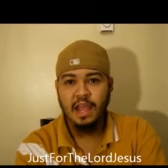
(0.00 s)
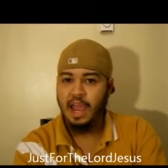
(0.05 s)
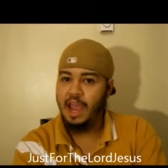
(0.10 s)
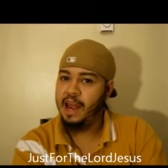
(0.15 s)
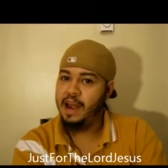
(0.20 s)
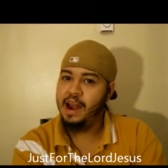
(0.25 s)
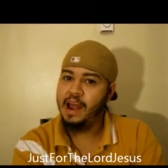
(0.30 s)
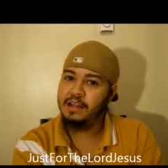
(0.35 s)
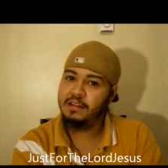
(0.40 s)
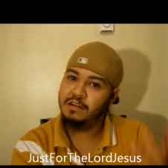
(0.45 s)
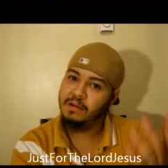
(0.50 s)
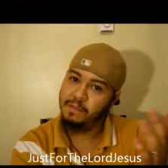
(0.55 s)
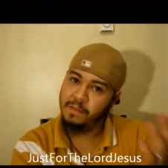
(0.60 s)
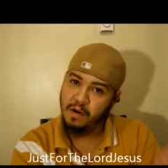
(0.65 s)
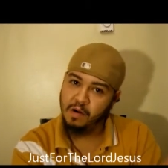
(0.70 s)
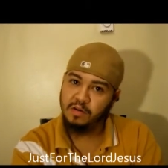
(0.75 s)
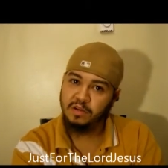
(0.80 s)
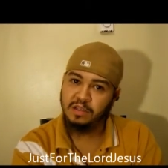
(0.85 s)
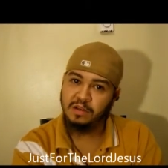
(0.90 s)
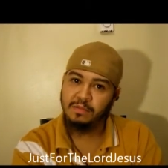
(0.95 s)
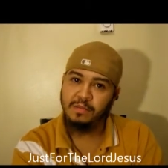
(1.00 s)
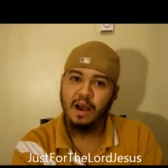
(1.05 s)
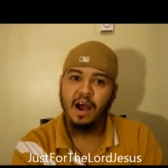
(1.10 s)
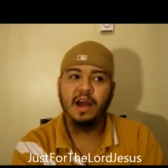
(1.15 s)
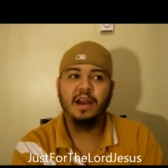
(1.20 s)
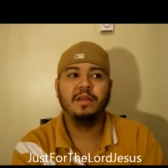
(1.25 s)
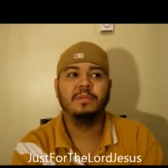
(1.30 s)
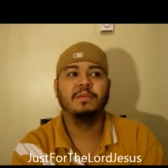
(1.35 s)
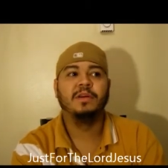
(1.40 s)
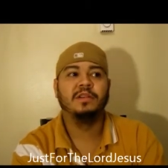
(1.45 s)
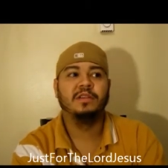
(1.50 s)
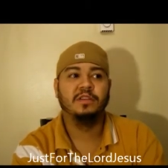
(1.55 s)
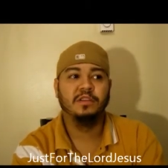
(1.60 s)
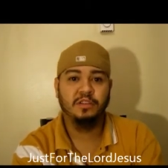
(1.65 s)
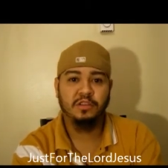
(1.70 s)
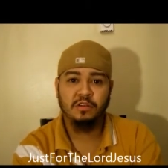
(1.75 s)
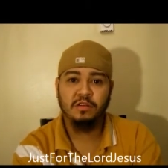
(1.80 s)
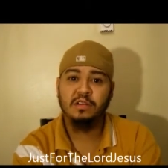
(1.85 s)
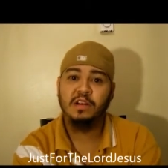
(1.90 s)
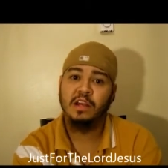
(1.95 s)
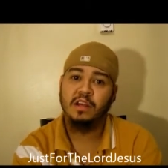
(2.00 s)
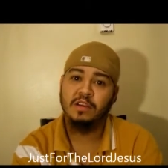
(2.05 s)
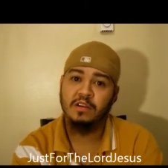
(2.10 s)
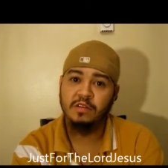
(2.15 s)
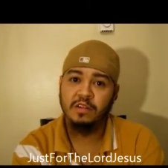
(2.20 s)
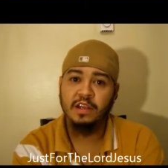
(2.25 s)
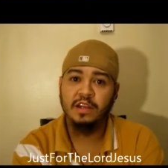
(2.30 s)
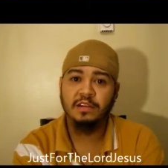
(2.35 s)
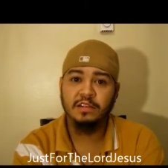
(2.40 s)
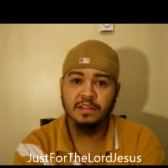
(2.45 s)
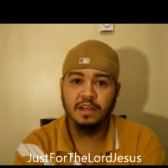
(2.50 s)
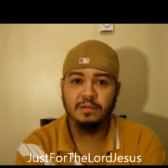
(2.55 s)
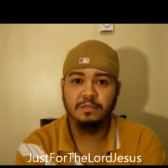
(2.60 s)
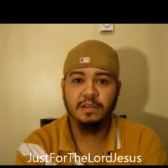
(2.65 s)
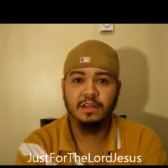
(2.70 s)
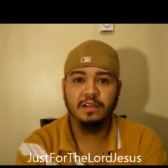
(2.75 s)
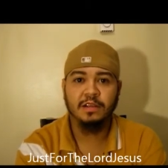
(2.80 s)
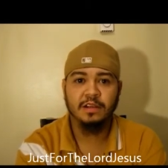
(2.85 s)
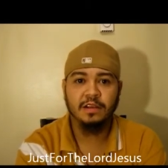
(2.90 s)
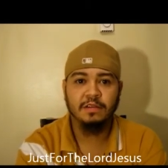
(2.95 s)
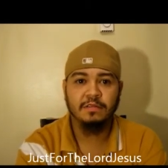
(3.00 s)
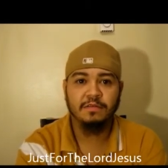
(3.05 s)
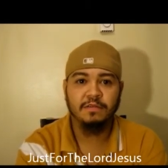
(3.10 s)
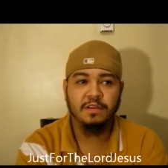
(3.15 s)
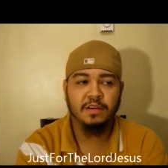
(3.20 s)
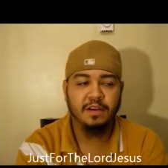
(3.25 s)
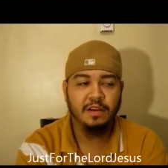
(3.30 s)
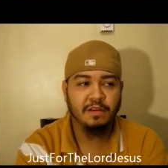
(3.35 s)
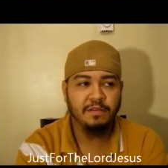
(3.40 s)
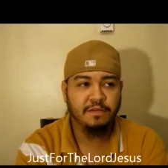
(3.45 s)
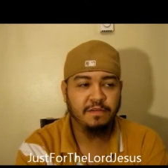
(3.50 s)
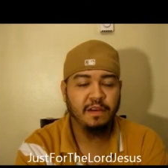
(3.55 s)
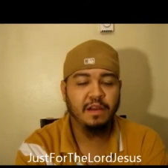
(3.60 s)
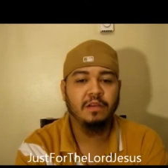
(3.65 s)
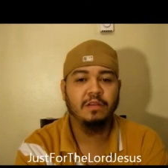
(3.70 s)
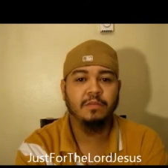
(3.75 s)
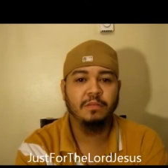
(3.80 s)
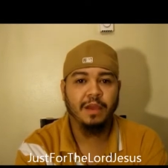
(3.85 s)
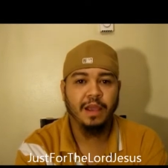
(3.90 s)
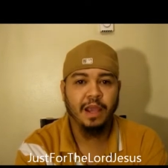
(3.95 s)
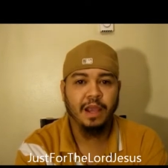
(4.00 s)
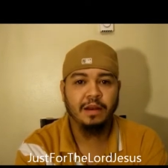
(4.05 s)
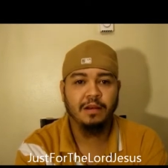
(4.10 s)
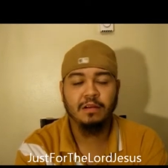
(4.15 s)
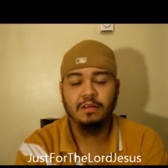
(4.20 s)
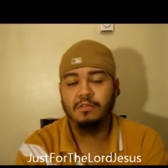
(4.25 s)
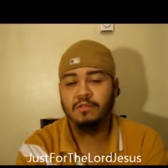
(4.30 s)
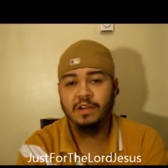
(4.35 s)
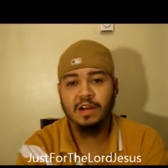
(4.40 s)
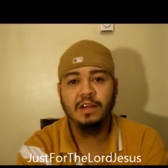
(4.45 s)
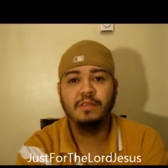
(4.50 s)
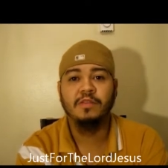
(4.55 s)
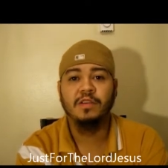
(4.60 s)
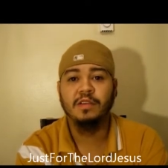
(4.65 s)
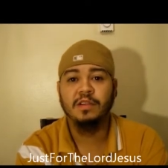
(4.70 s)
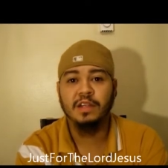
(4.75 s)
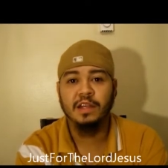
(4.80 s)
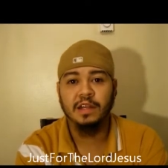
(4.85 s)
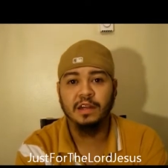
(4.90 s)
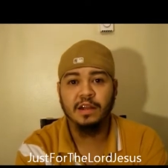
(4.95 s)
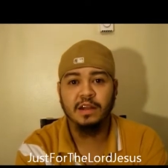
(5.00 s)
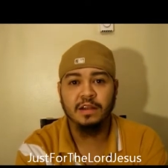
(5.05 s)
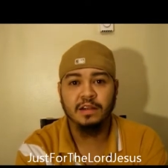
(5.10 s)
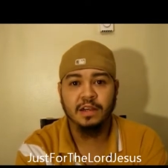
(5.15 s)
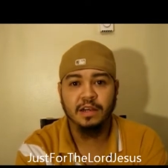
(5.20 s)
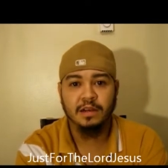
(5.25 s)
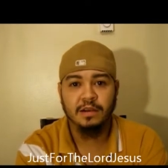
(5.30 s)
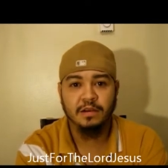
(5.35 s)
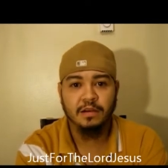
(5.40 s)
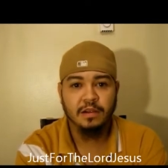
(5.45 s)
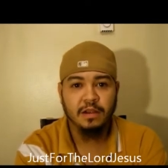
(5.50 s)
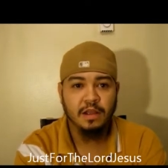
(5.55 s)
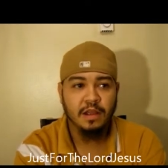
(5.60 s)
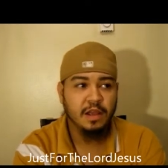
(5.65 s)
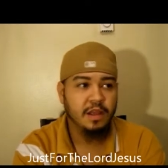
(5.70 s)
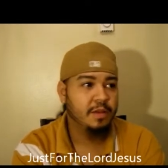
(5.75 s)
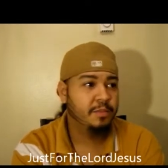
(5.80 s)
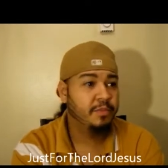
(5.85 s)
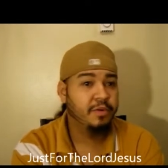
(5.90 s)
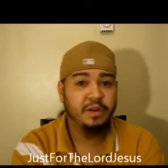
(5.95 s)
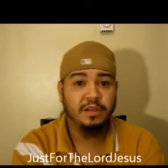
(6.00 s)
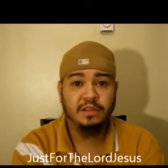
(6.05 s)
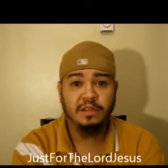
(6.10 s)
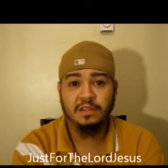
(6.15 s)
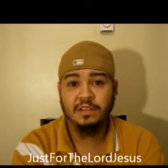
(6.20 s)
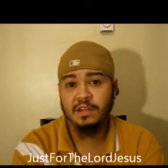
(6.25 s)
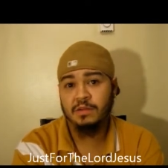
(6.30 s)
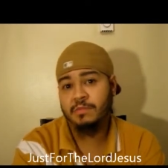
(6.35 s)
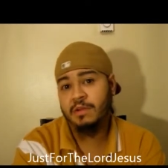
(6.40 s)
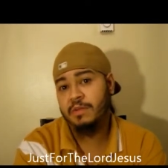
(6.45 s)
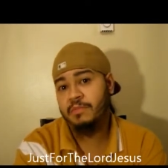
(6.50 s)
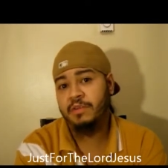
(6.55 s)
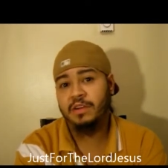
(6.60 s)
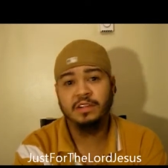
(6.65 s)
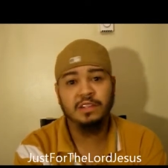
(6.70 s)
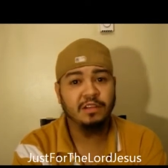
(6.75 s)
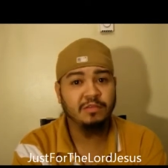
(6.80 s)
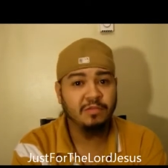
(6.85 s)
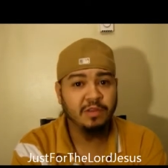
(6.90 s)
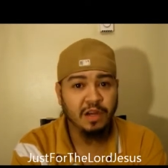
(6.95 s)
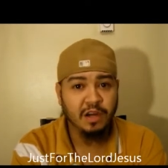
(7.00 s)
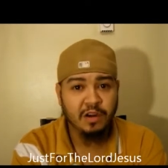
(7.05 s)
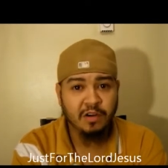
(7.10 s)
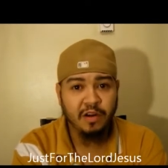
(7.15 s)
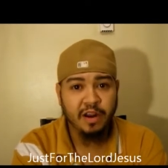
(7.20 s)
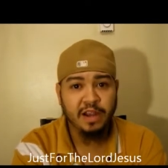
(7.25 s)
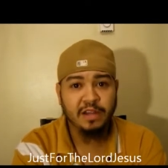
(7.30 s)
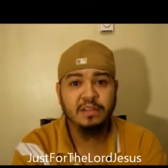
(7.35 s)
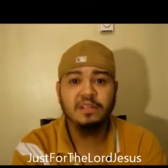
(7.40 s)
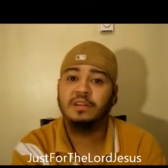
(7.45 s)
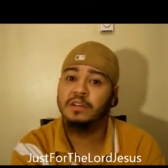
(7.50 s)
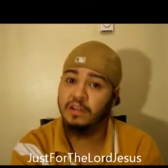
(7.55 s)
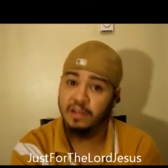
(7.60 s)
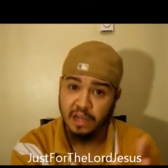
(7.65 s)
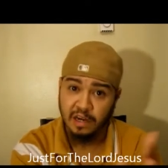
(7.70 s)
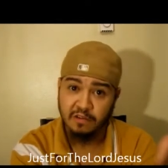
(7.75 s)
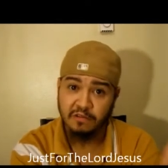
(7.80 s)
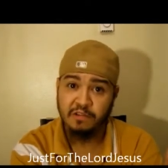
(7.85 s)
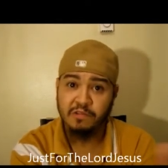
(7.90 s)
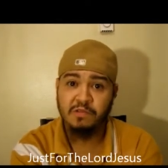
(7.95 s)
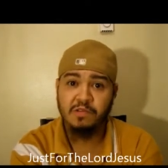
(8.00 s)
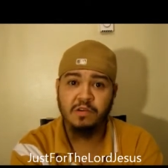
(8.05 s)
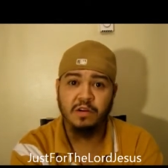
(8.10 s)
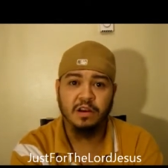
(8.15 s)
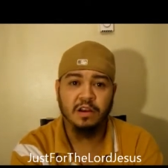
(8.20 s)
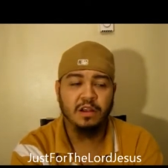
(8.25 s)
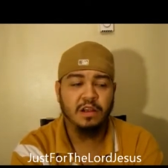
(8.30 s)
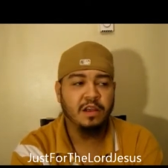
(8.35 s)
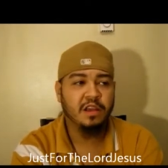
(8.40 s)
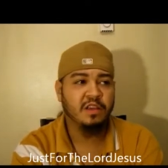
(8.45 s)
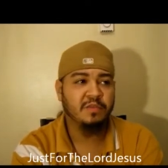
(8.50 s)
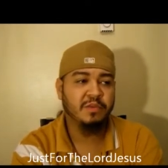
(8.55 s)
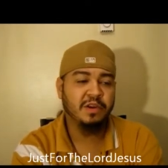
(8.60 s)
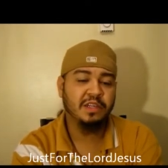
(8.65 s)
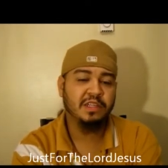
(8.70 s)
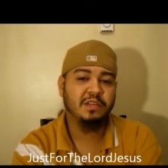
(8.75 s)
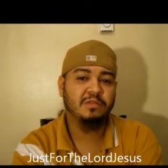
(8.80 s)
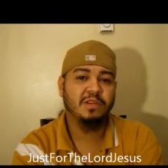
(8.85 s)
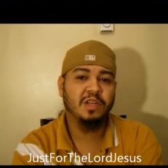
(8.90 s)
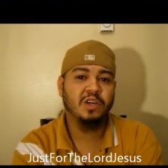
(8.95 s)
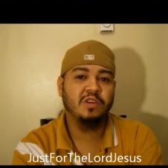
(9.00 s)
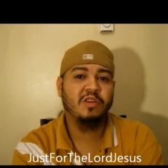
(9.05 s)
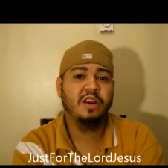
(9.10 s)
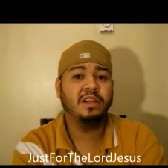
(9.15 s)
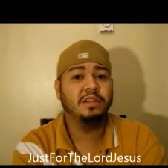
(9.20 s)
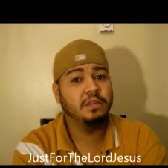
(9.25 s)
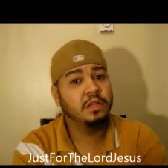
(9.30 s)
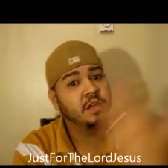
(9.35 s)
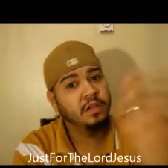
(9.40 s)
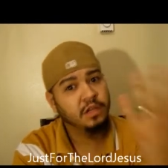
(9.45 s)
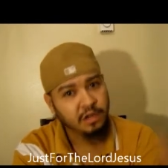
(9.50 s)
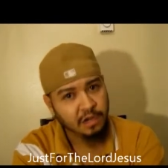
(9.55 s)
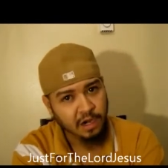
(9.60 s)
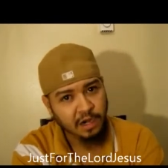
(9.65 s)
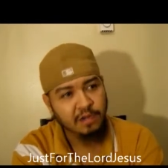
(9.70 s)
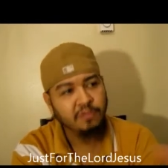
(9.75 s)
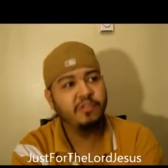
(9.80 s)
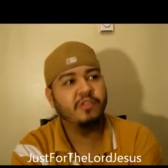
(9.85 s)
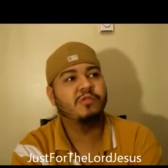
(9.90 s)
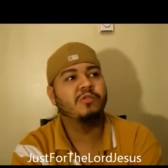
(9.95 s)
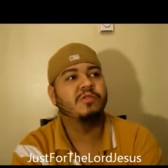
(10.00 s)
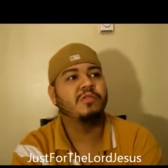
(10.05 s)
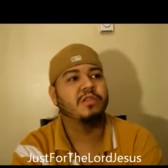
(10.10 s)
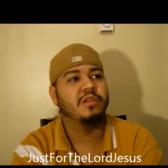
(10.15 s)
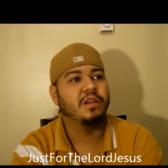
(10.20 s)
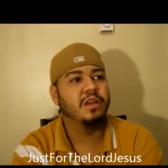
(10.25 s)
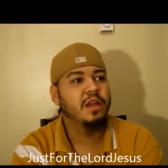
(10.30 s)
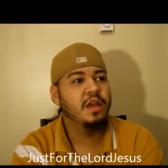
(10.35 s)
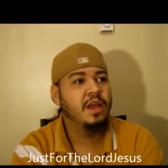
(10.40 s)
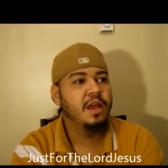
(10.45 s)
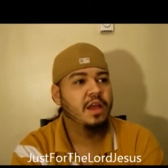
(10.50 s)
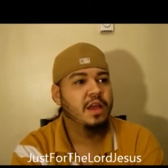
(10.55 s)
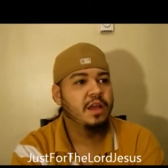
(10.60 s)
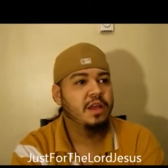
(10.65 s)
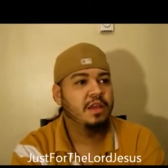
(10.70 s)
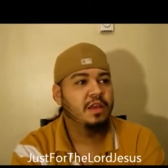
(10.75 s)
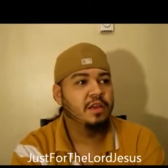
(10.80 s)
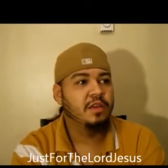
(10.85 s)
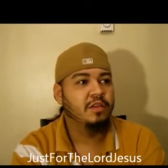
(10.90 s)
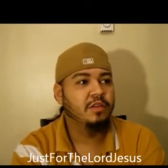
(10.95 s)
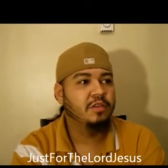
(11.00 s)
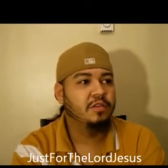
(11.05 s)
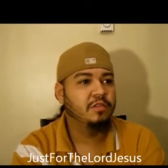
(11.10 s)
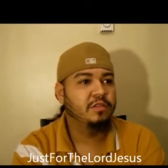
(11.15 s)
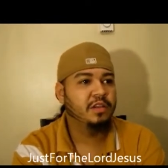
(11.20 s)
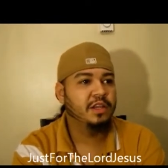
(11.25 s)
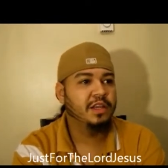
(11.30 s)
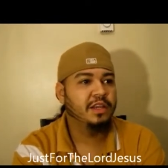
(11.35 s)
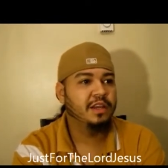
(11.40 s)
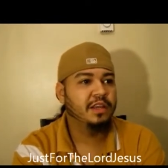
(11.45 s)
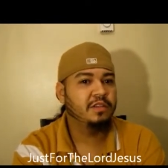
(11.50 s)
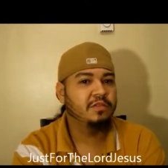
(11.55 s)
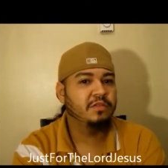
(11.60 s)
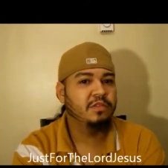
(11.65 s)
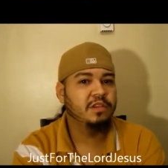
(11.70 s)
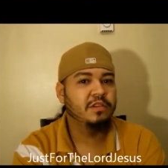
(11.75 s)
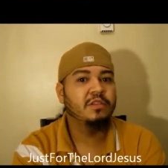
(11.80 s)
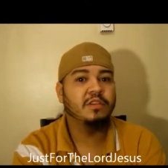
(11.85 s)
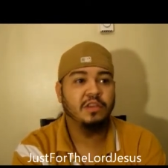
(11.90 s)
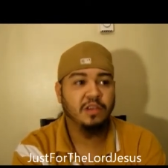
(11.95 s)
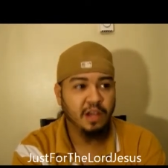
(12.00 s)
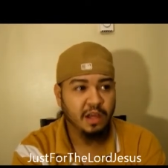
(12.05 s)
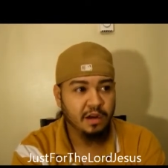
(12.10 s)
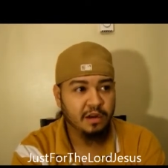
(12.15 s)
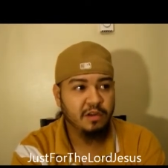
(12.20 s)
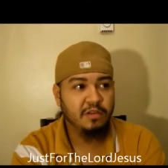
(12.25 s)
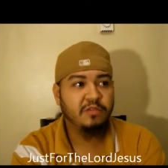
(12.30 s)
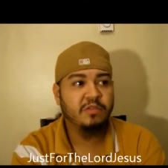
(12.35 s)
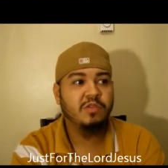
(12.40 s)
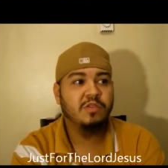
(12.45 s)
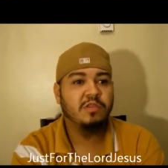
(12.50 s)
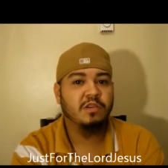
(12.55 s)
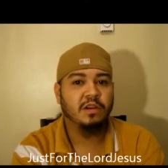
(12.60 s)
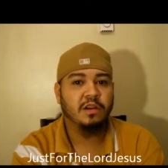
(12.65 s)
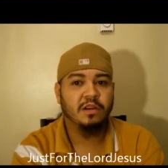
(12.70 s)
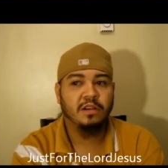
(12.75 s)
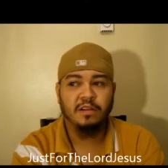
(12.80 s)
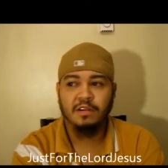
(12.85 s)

And not to boast about it, but to show that you did something good for your fellow man, or whatever you did down here. Preach to somebody, bring someone to Christ, you get a reward. You bring someone to Christ, you get a reward. You do something nice for something, you get a reward.